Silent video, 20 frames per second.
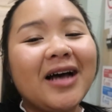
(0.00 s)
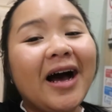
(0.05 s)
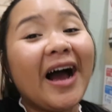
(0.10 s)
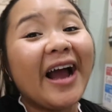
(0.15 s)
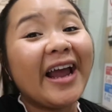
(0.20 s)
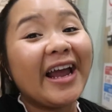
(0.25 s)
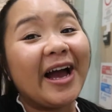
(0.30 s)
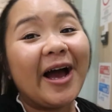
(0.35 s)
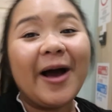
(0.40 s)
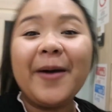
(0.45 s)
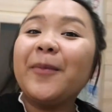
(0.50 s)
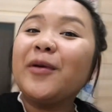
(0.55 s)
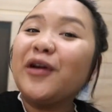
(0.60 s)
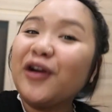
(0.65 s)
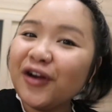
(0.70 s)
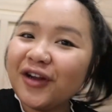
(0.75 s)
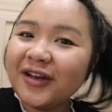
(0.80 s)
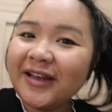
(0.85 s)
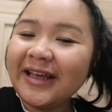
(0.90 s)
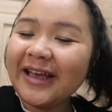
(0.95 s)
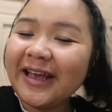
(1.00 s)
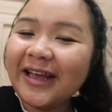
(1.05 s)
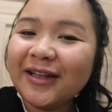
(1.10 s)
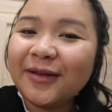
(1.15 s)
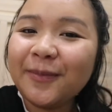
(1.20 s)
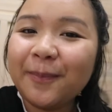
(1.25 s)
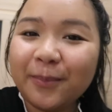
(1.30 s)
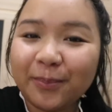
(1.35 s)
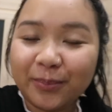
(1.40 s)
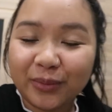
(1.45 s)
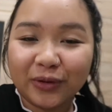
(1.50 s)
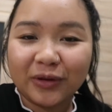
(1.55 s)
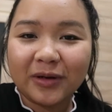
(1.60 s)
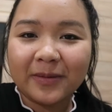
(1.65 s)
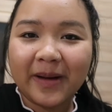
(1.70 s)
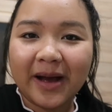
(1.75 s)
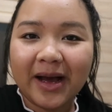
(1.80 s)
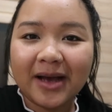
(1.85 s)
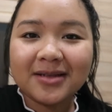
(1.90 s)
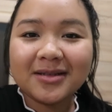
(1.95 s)
I am currently in
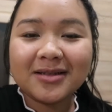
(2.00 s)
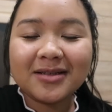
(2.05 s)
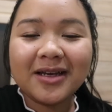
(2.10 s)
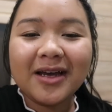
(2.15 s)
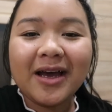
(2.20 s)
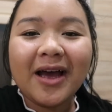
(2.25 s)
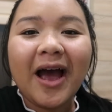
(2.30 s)
Budapest,